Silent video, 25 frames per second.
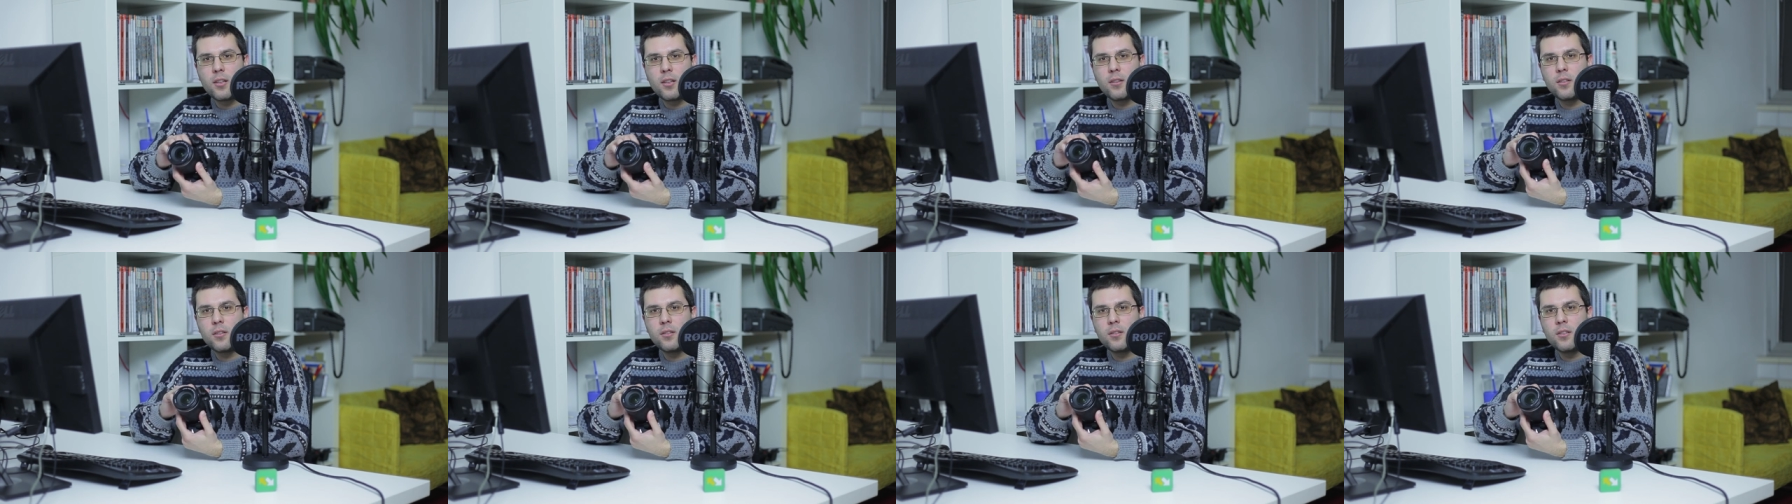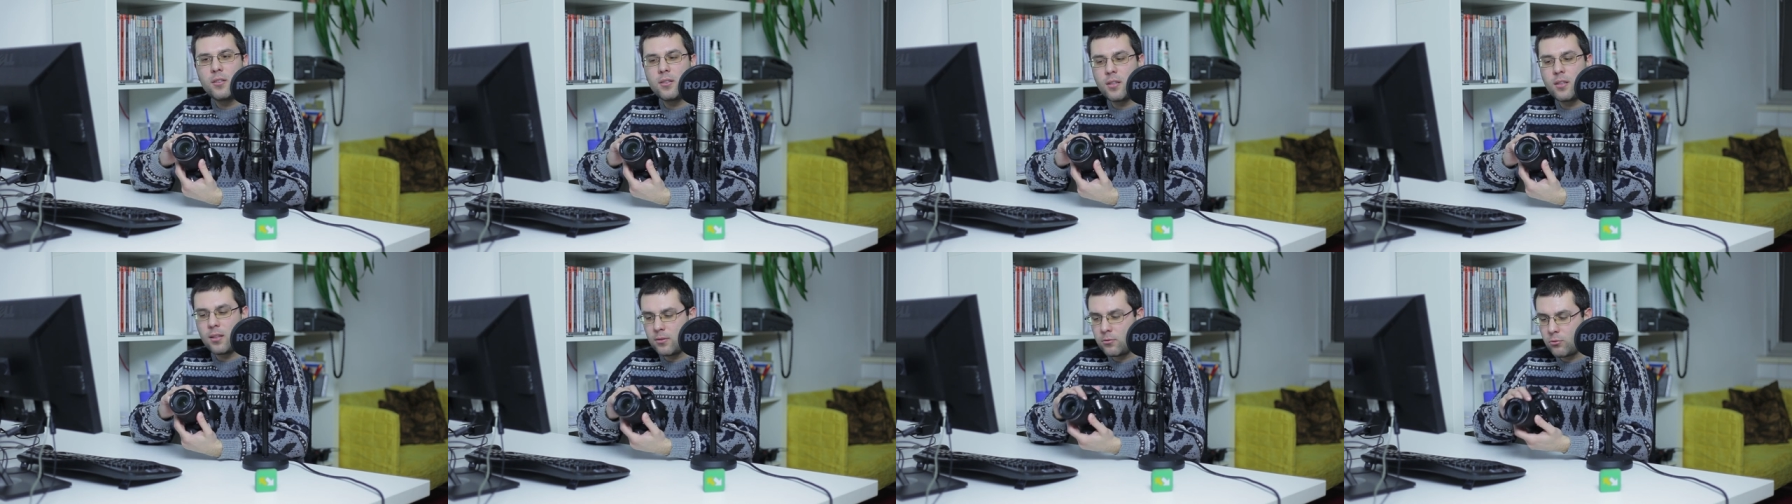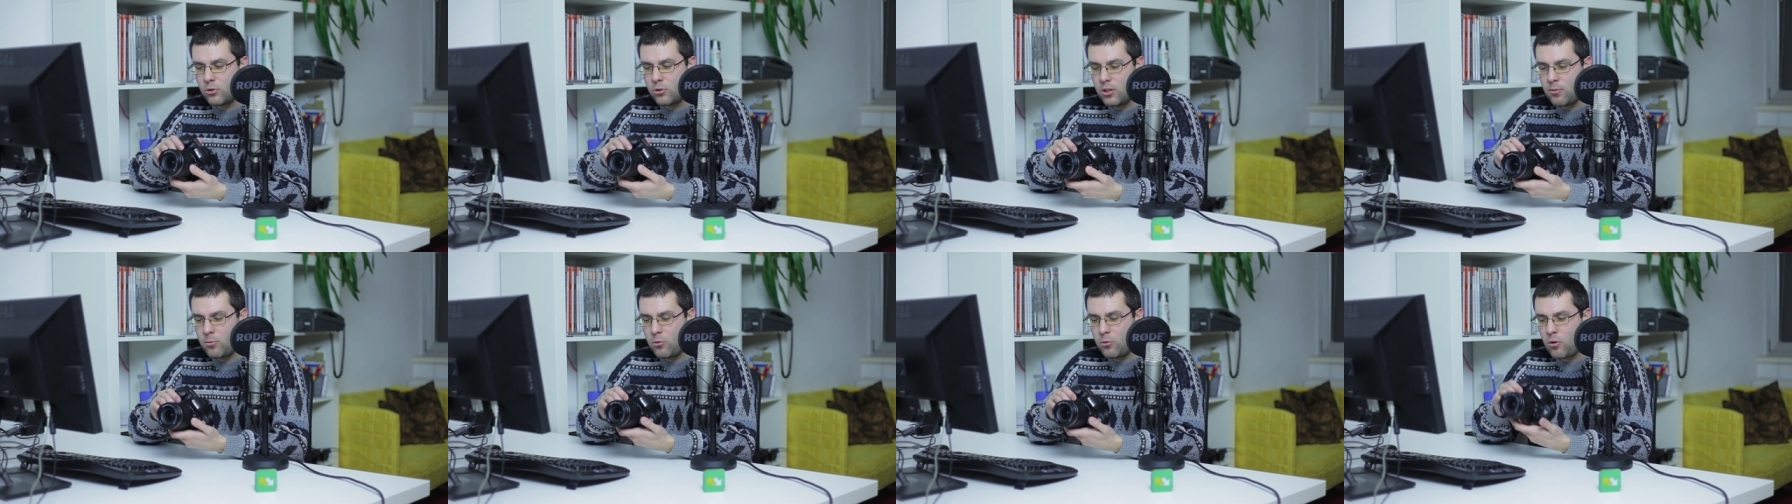at a
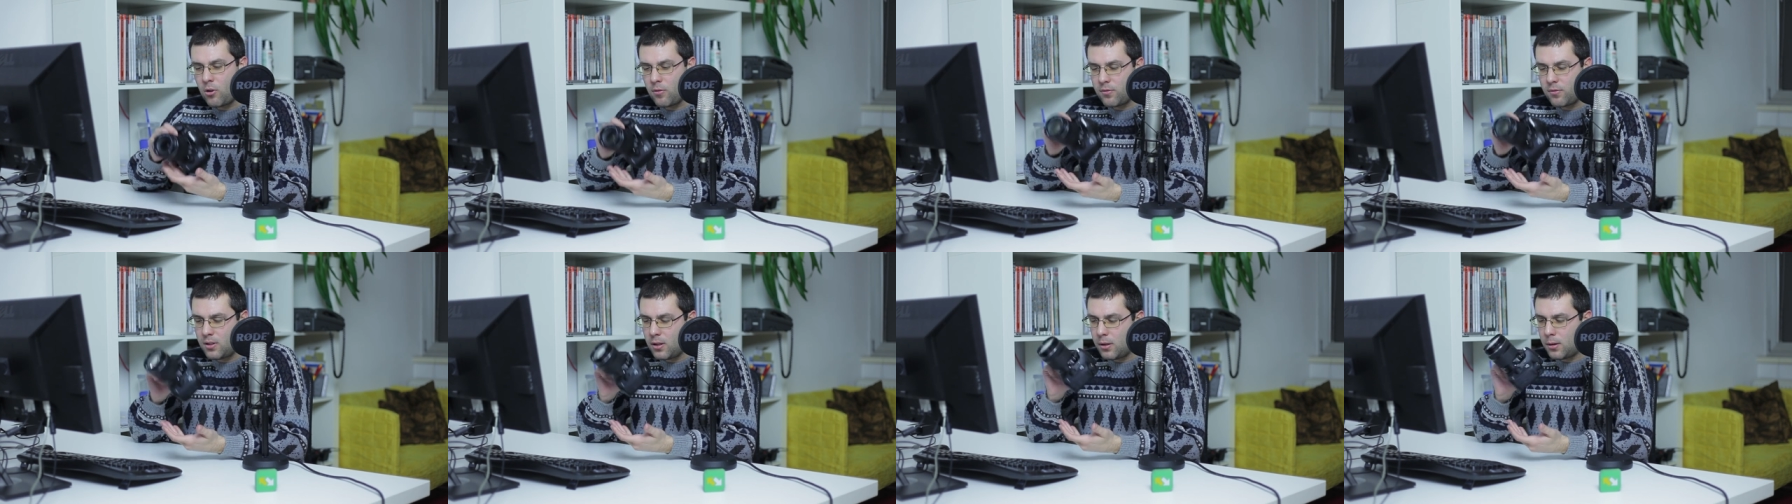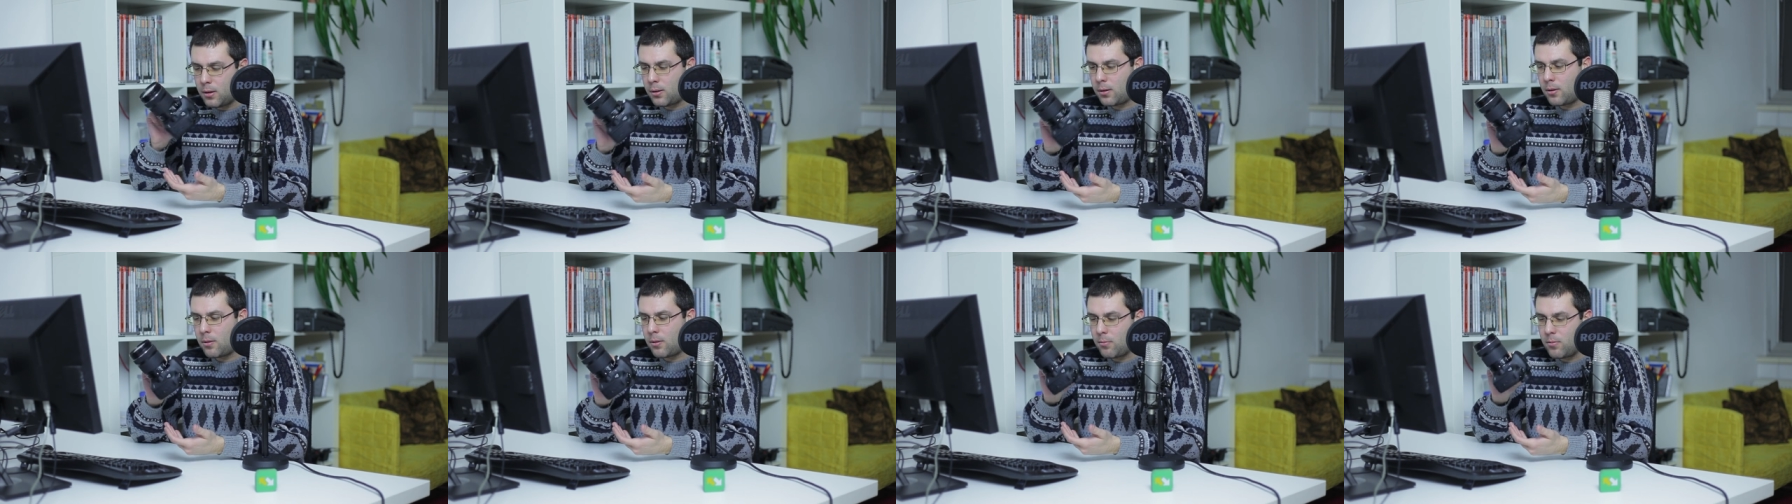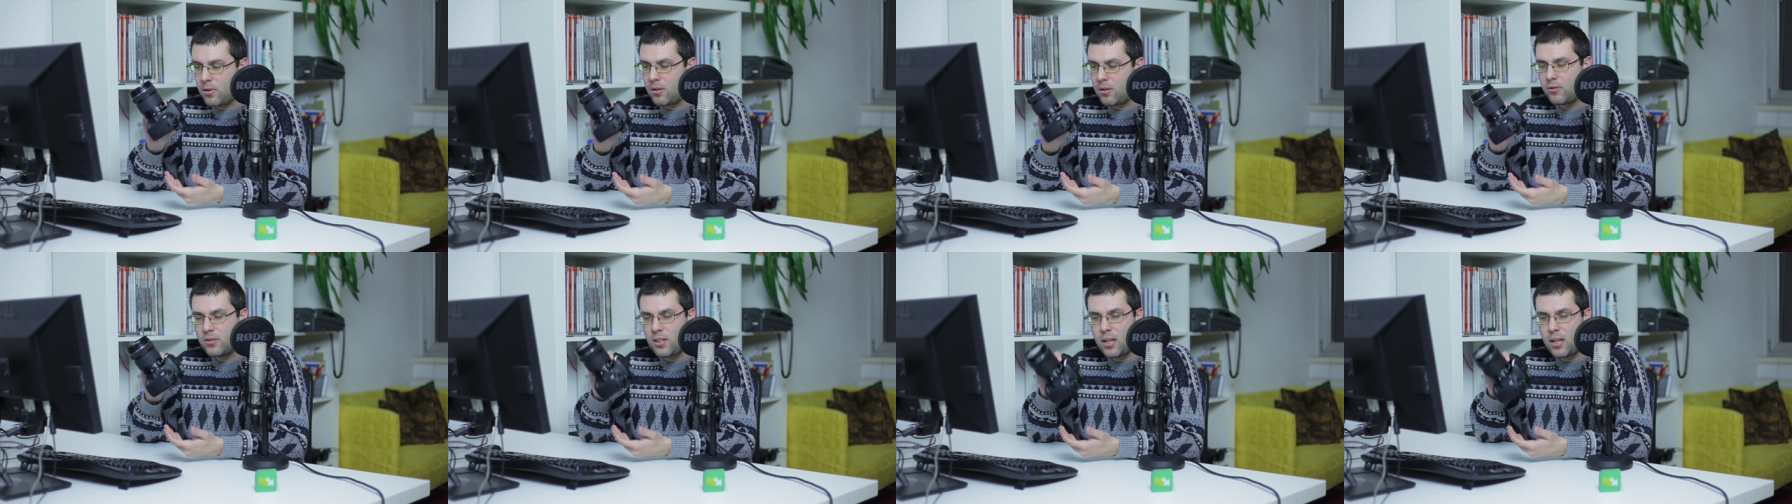detailed review of this
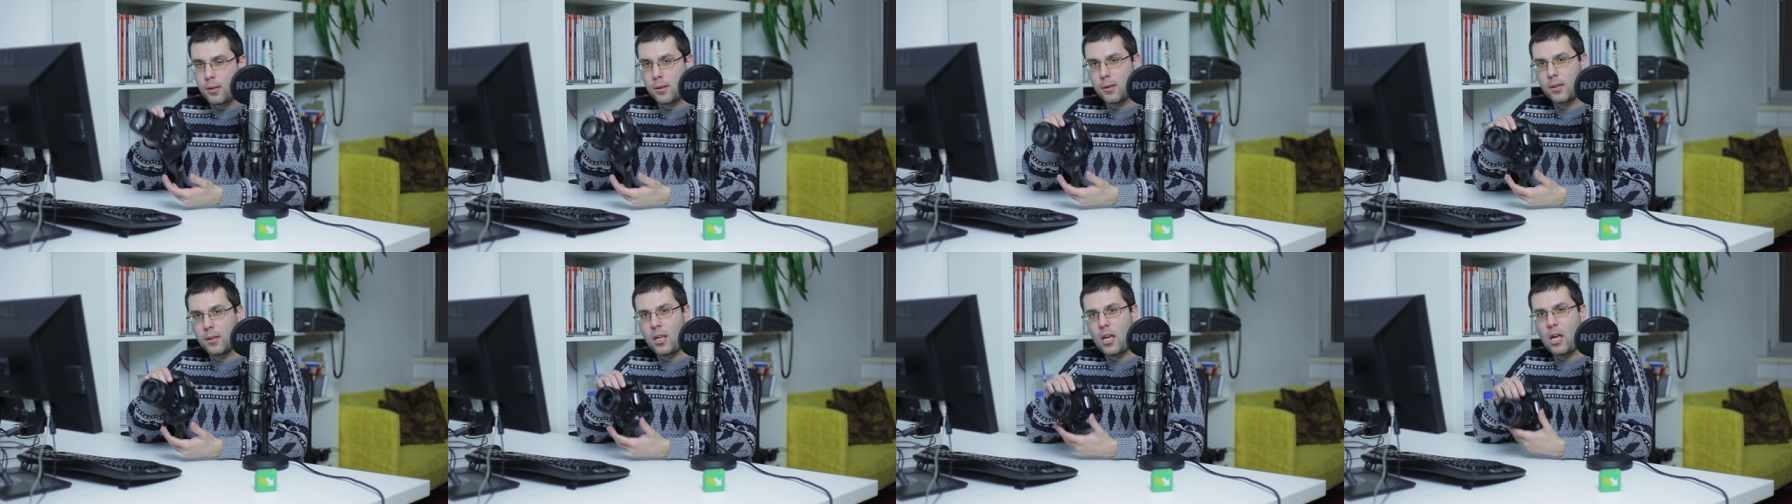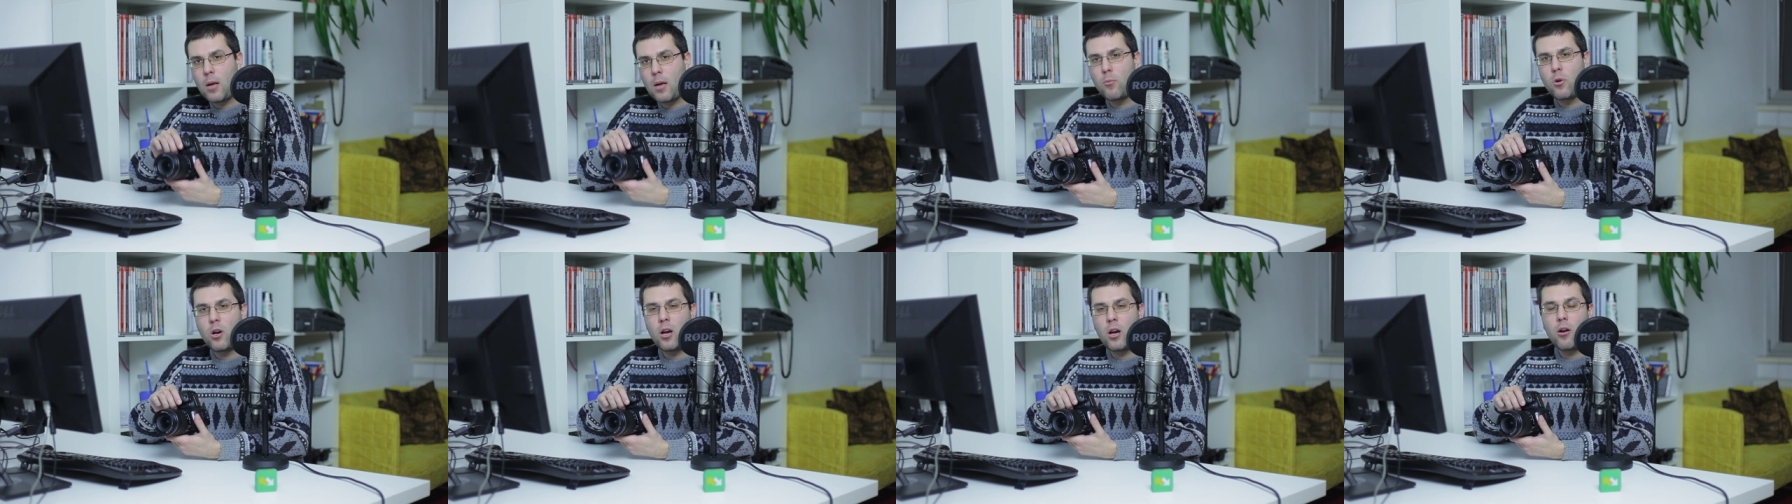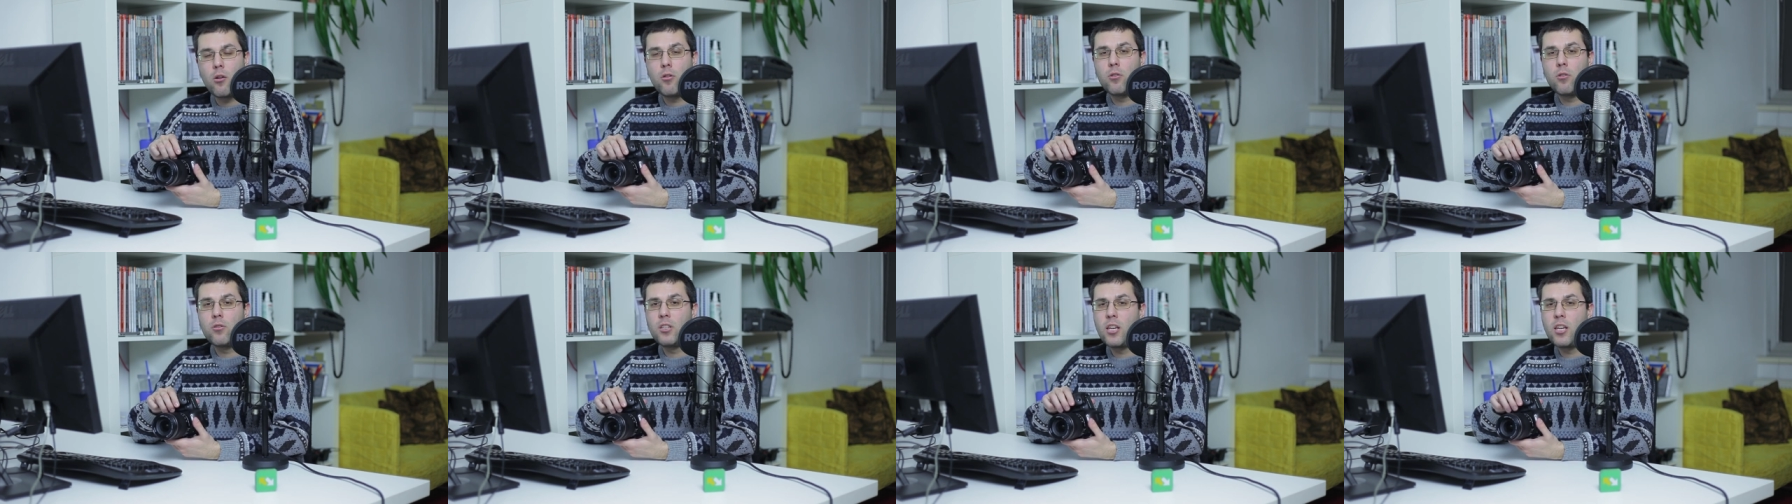very nice camera